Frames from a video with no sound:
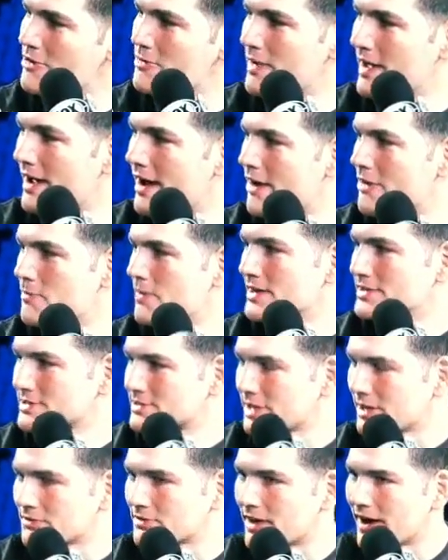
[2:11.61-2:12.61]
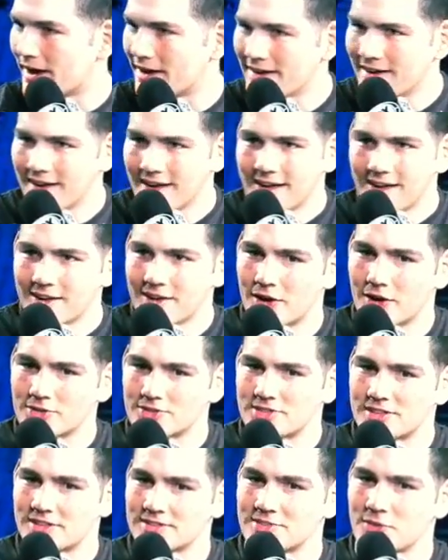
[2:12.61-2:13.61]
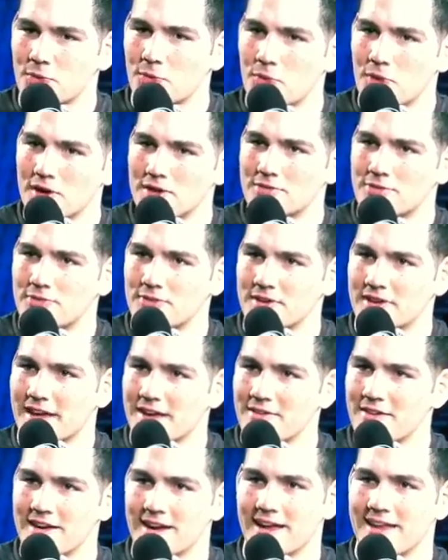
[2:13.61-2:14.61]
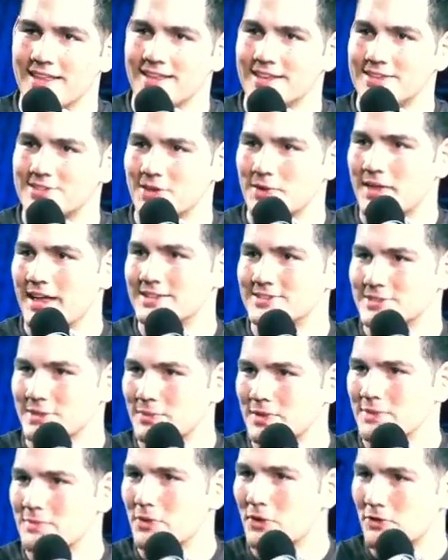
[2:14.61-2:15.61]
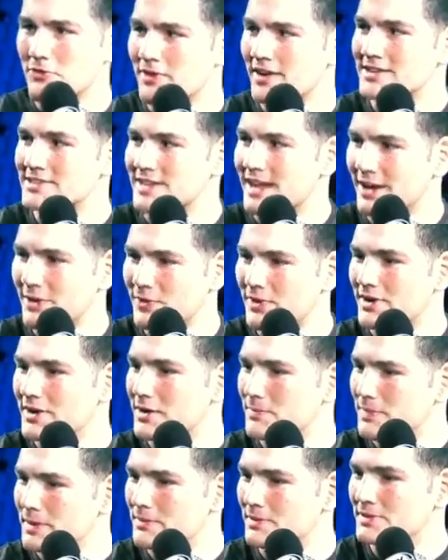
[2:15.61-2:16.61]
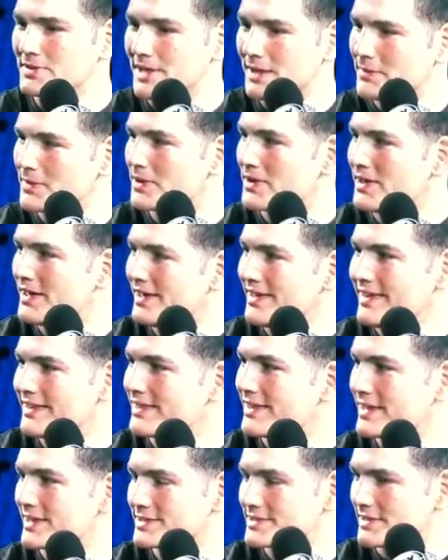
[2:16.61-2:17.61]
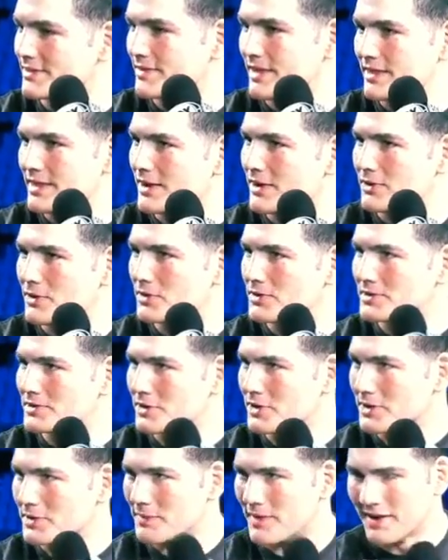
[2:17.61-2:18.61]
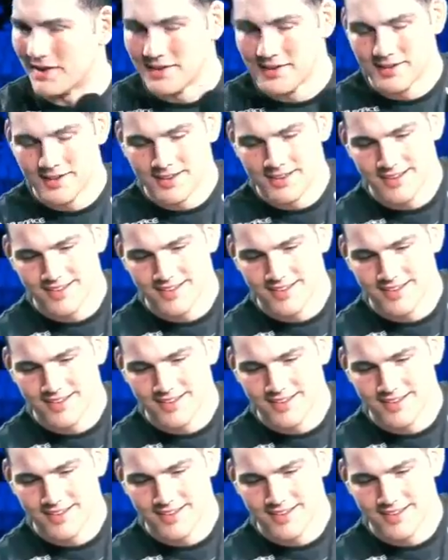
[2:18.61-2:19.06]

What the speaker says: Everybody's a tough guy. So that's the worst feeling ever. And so that's some of the motivation. I don't want to hear people tell me things and they don't know what they're talking about.